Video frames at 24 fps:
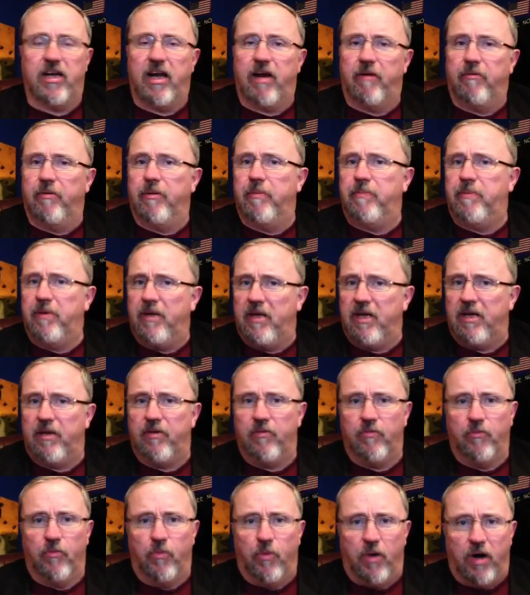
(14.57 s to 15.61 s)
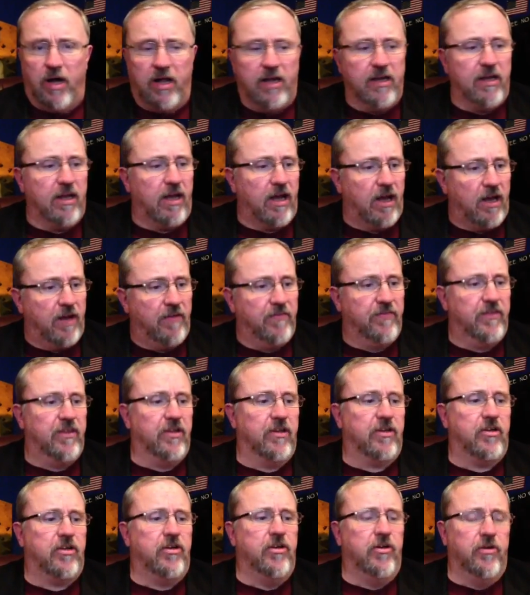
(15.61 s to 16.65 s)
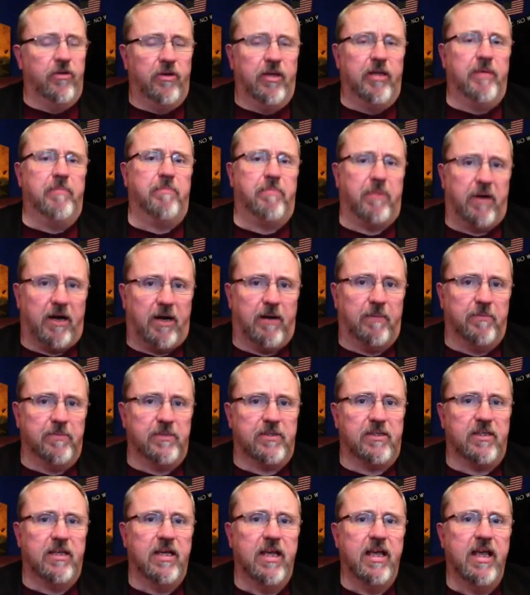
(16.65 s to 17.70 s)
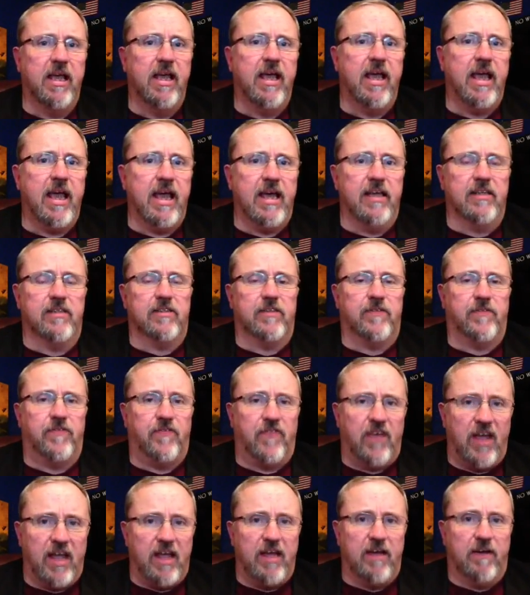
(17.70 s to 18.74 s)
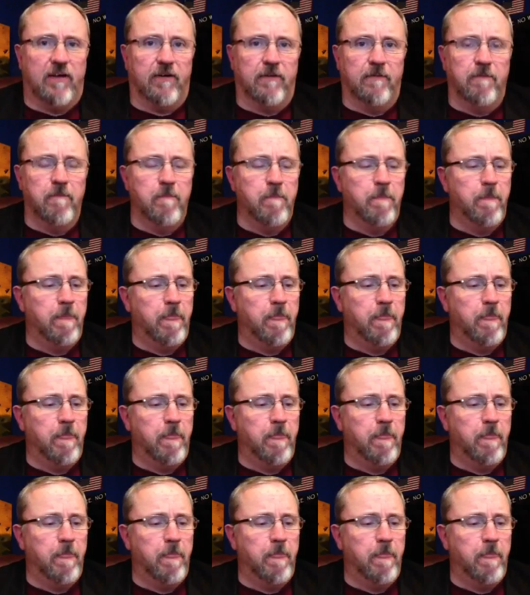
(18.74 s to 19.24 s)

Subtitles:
I repeat, one of the cooling pumps has failed